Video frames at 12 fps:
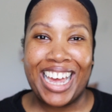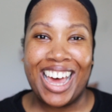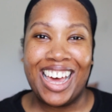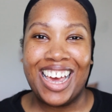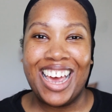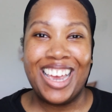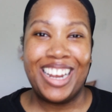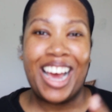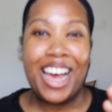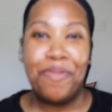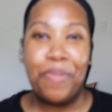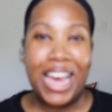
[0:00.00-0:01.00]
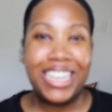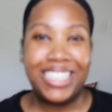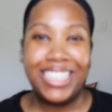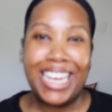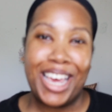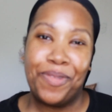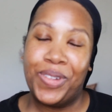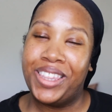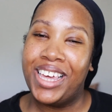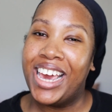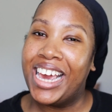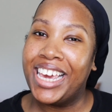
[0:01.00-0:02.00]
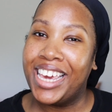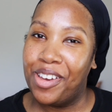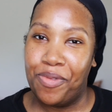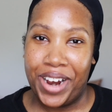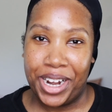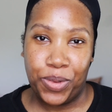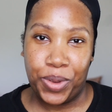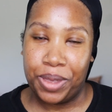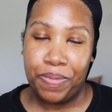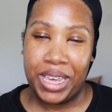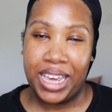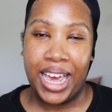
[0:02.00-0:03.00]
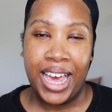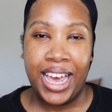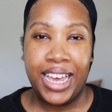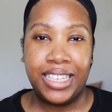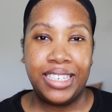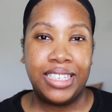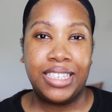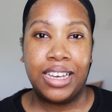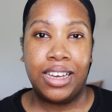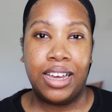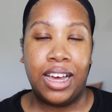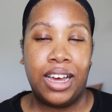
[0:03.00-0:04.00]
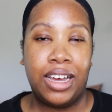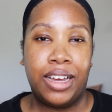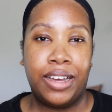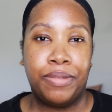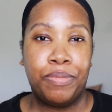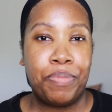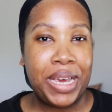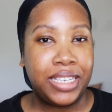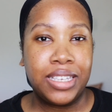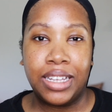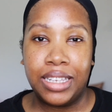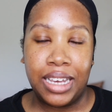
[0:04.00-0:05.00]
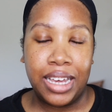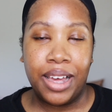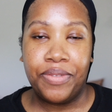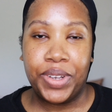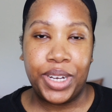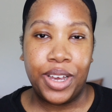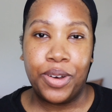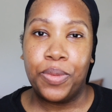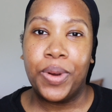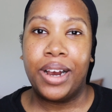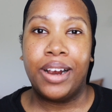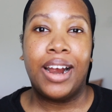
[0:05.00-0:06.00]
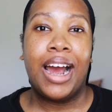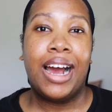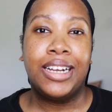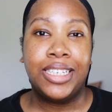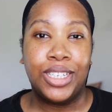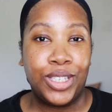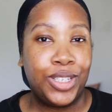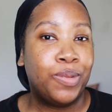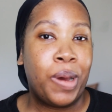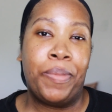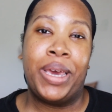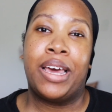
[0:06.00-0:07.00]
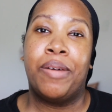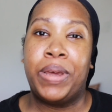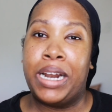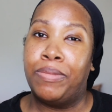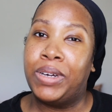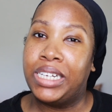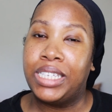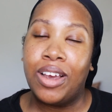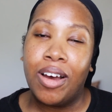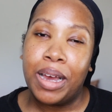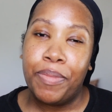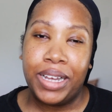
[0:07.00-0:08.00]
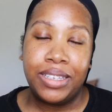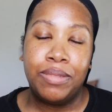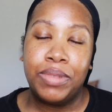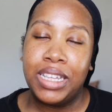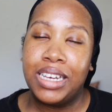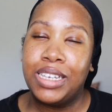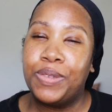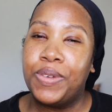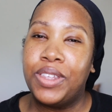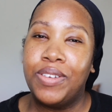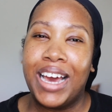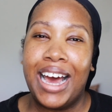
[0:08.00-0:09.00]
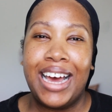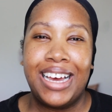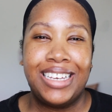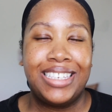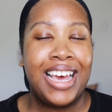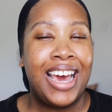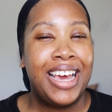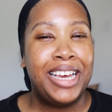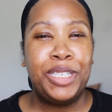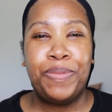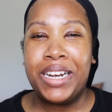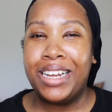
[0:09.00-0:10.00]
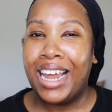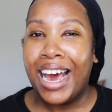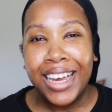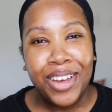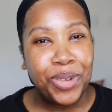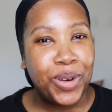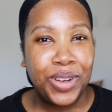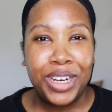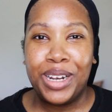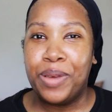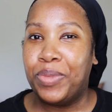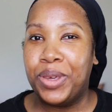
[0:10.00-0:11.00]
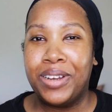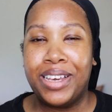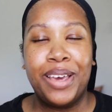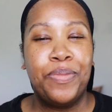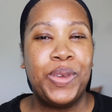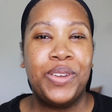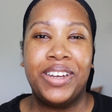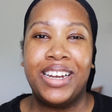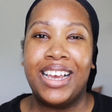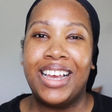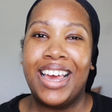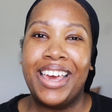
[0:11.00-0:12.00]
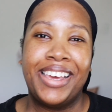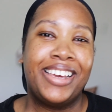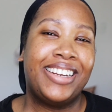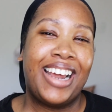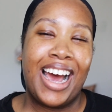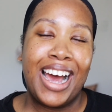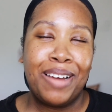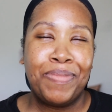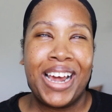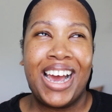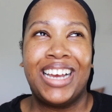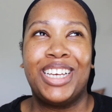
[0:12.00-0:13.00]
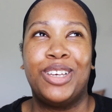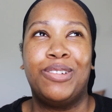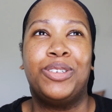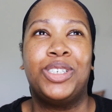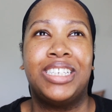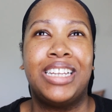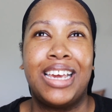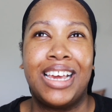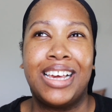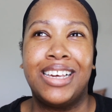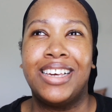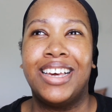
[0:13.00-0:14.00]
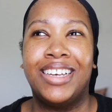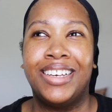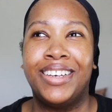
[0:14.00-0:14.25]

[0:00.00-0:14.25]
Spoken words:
K, and I'm back today with a get ready with me. This is basically a video where I just do my makeup and I'm going to talk about some things with you guys. There's been a lot going on in the beauty community, and I'm not usually,